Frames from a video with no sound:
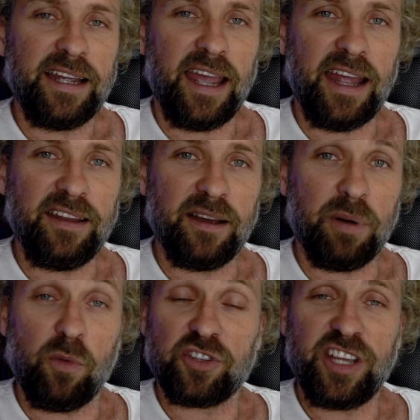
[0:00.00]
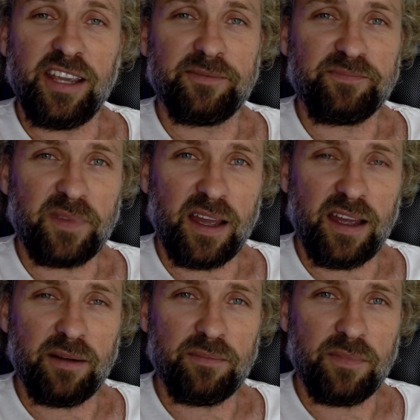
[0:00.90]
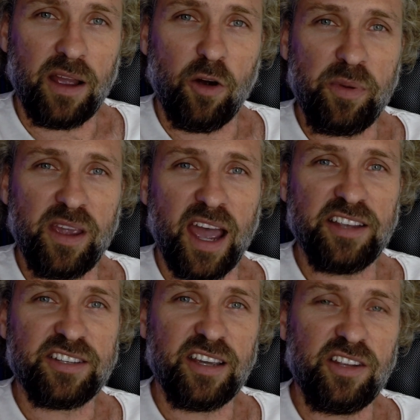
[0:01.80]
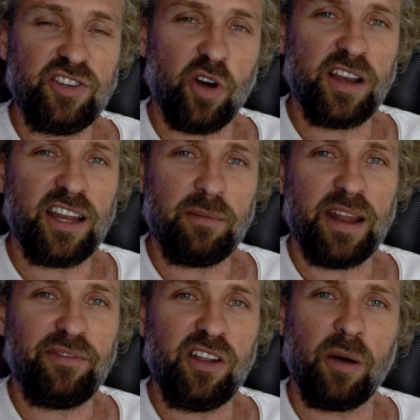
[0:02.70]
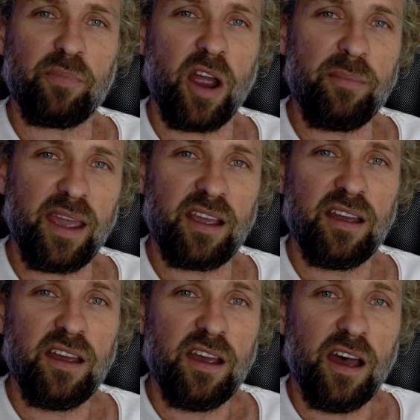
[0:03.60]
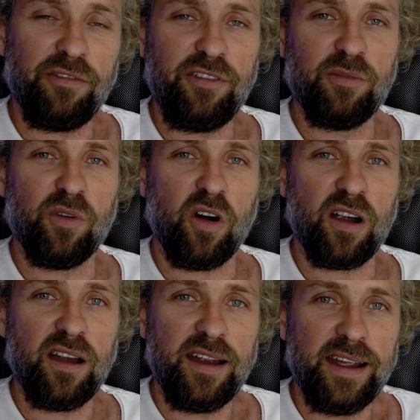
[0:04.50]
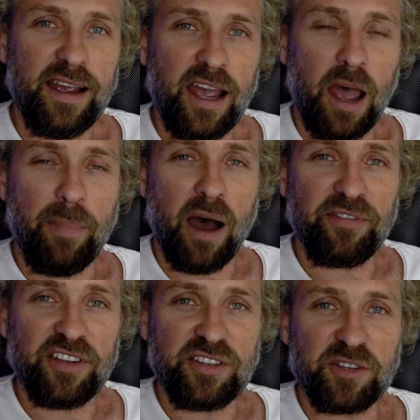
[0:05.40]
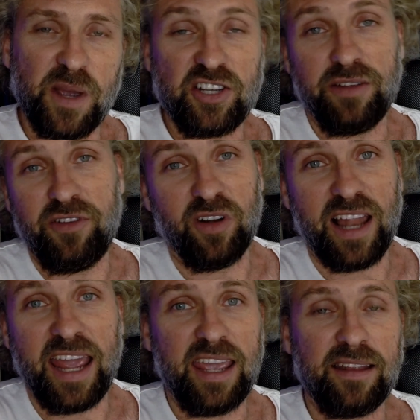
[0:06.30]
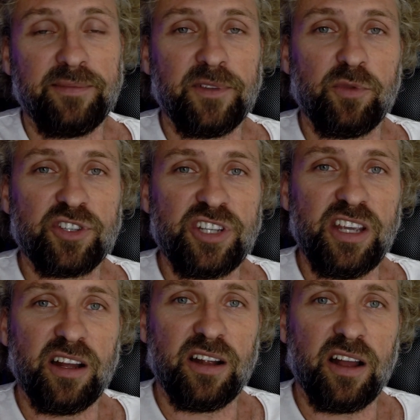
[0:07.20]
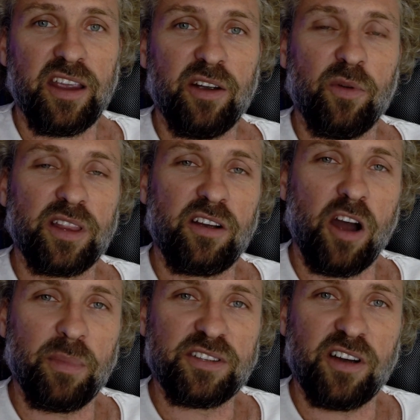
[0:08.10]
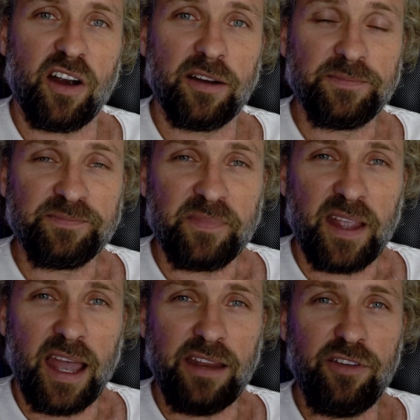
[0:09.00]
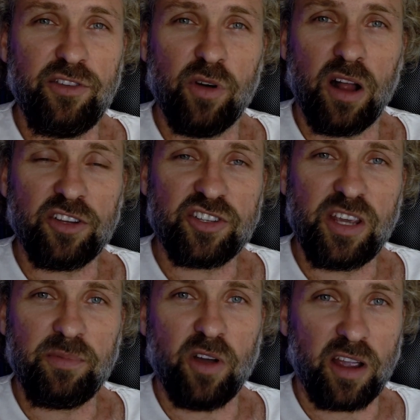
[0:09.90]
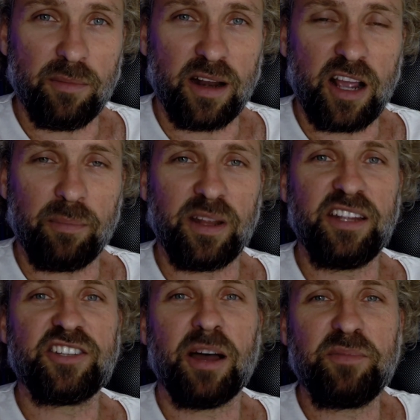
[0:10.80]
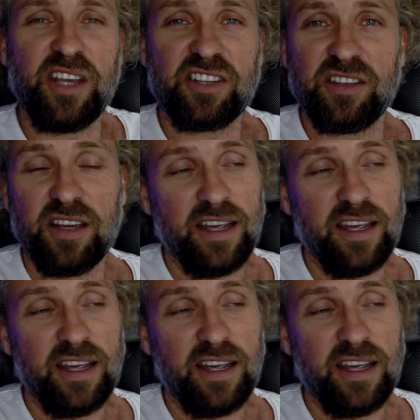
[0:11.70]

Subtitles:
And but we'll see. I hope you guys enjoyed a little bit of that video. I'll probably make a few more about this, especially if you like it. And we'll see, I'll hear what the comments are. And if you do, I'll just keep talking about a couple of these subjects